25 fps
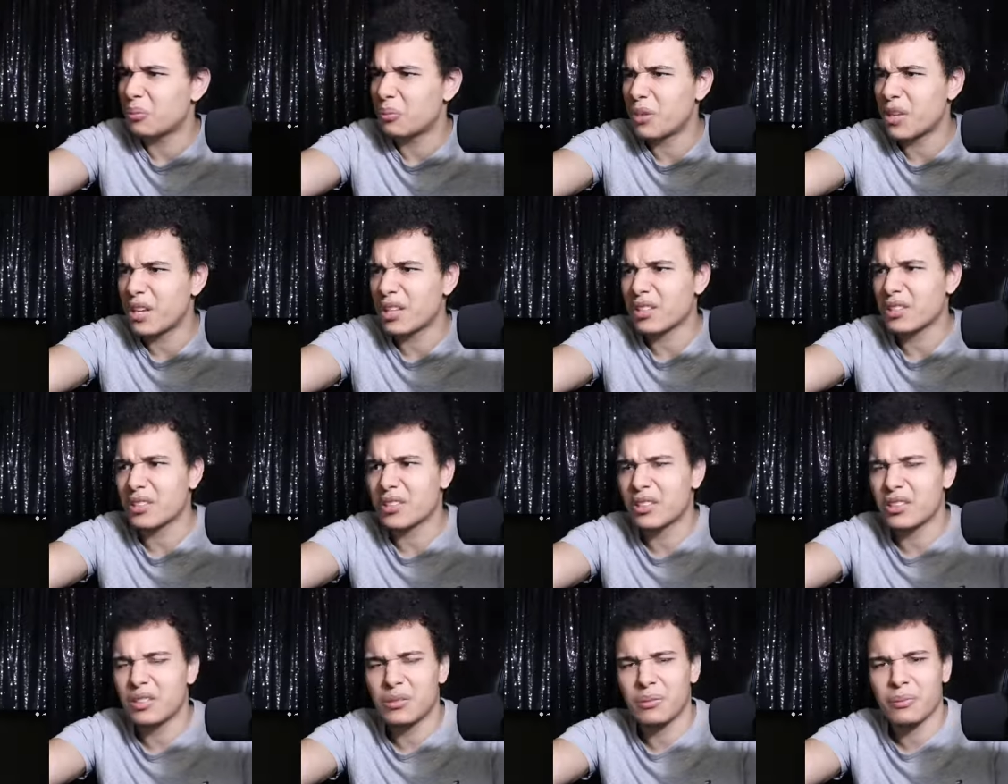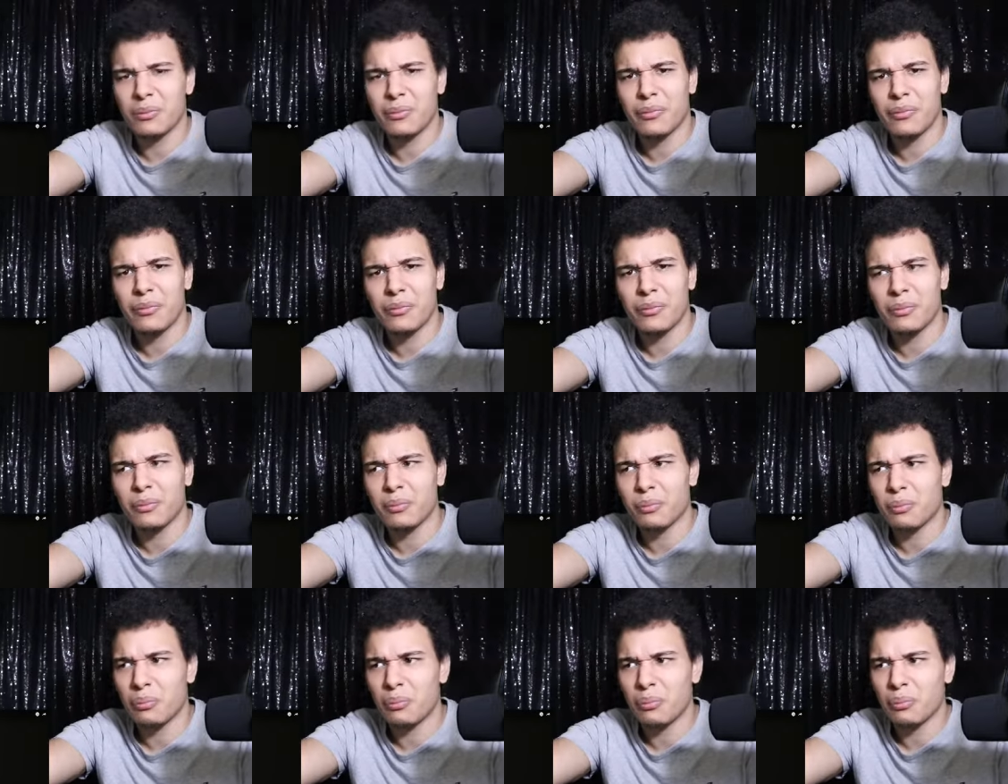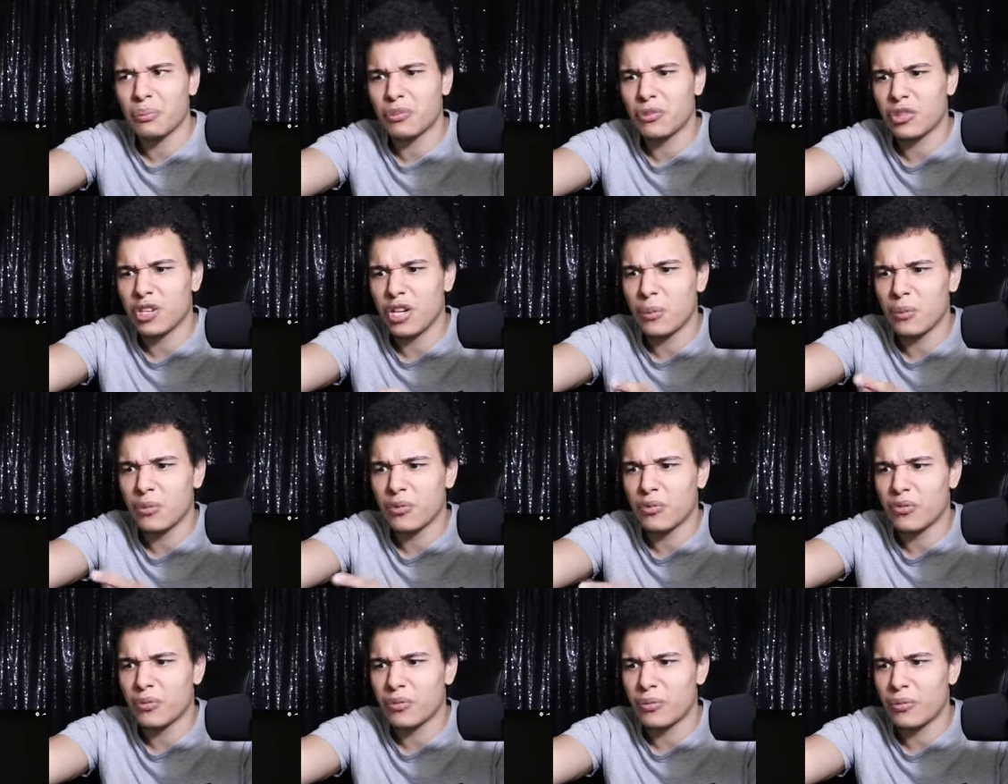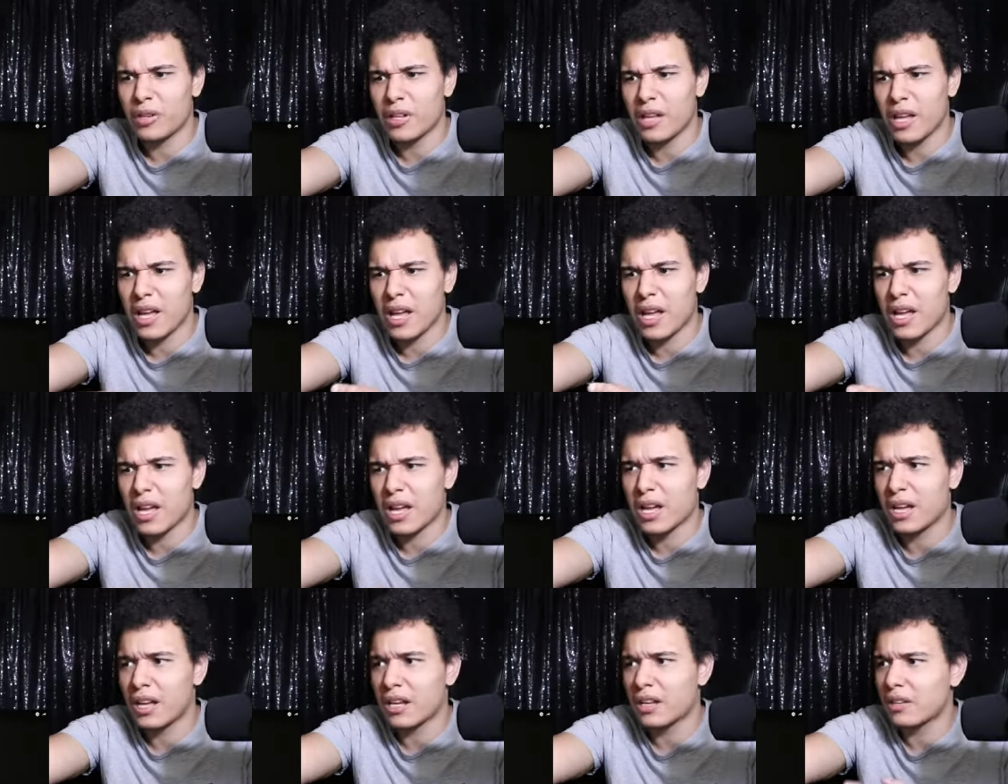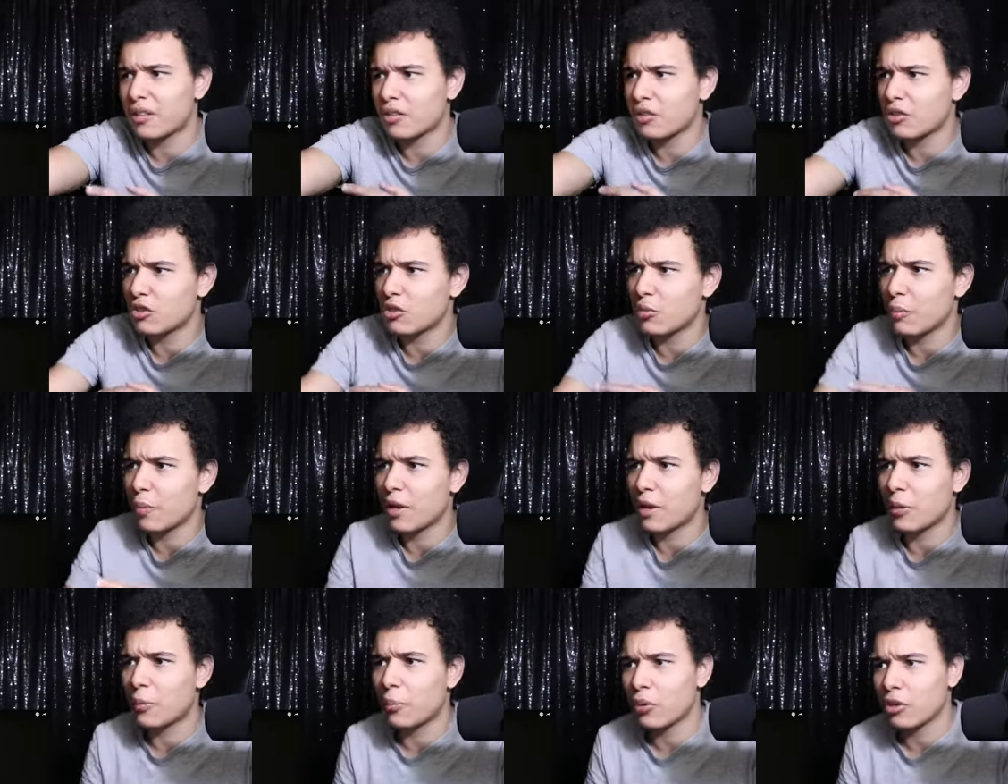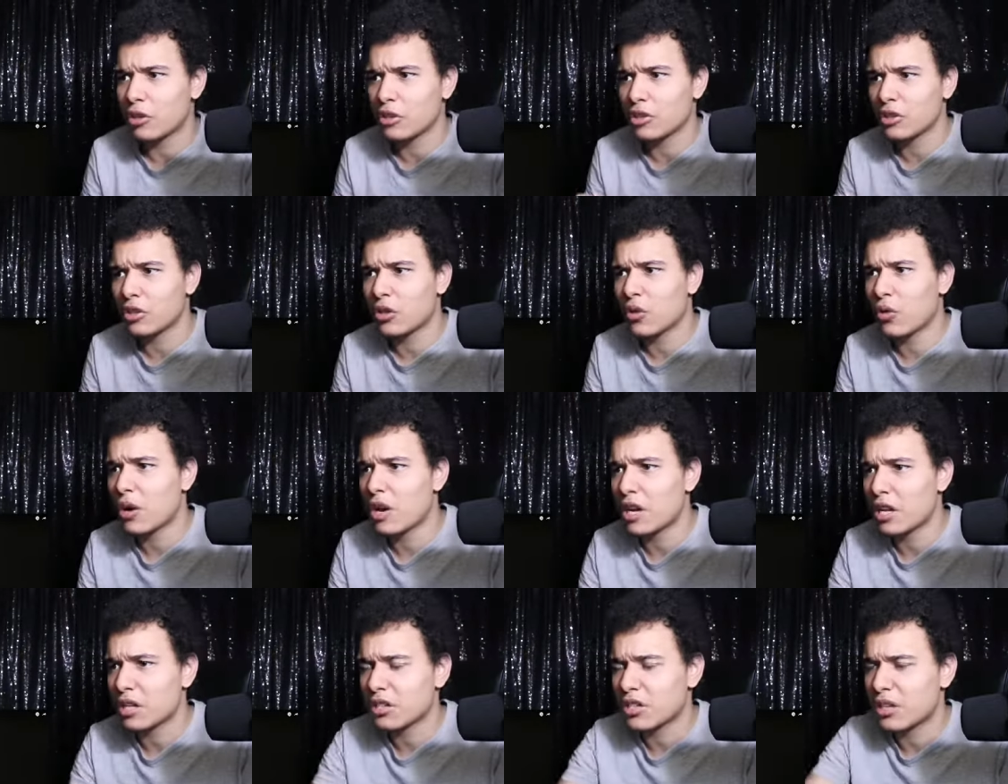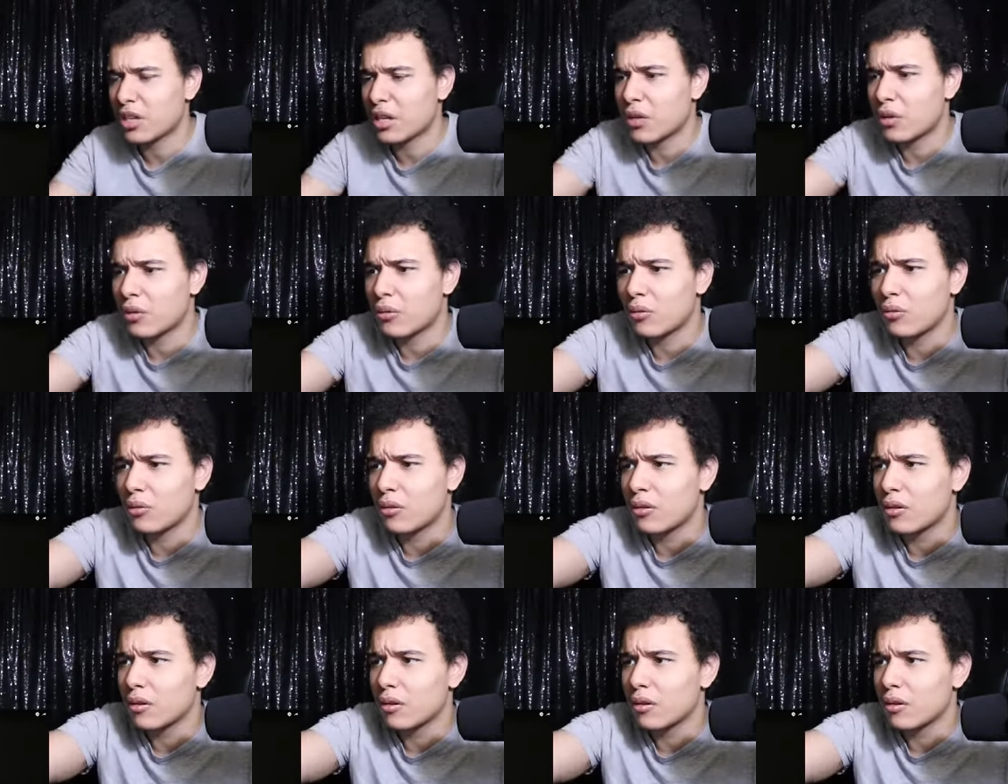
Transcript: especially coming from that to make a person crash out.